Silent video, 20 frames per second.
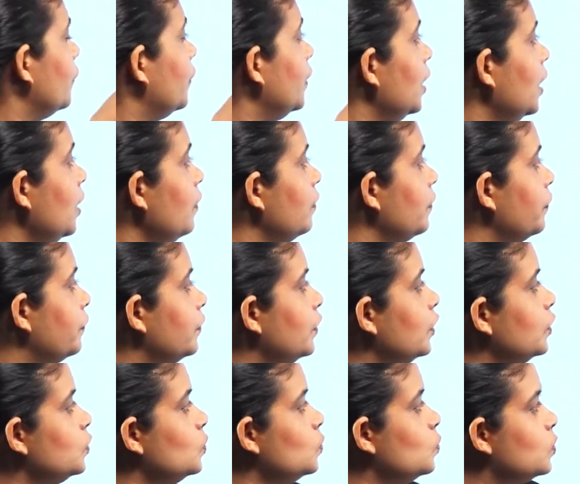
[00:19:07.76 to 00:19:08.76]
They
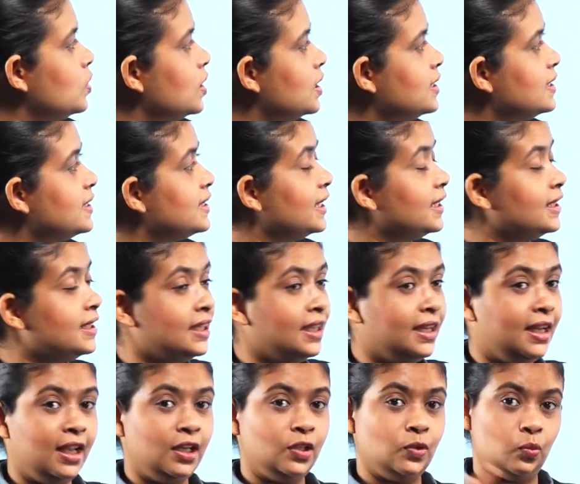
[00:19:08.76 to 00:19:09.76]
refer to words that
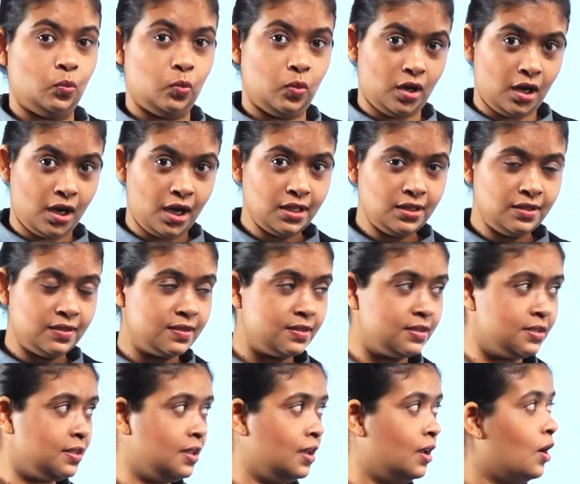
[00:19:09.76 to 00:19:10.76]
connect words
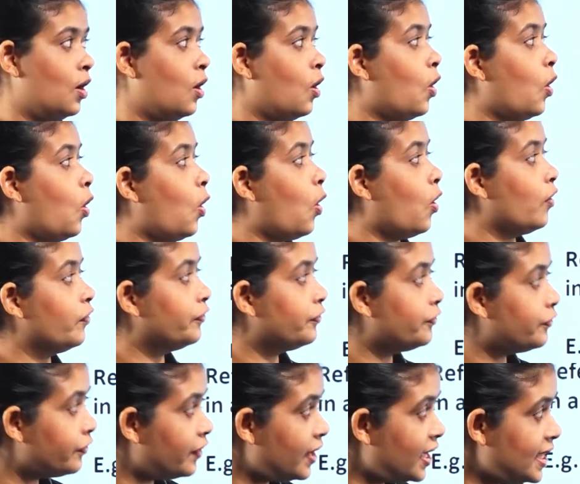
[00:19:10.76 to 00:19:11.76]
or
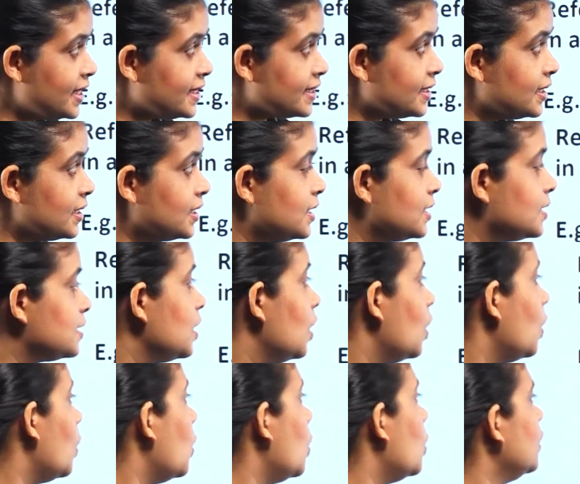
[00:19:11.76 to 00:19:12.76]
phrases
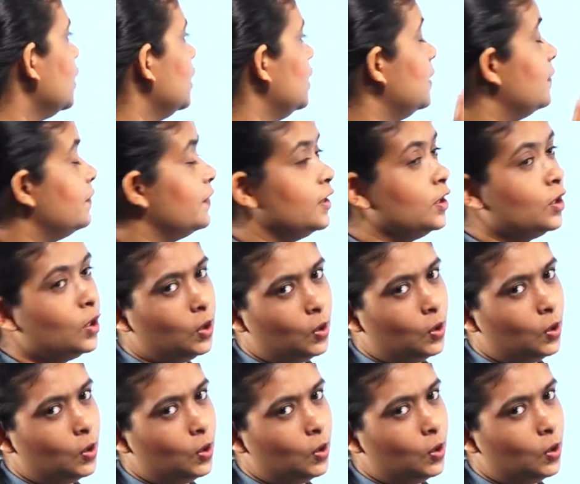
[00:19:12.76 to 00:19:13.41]
or even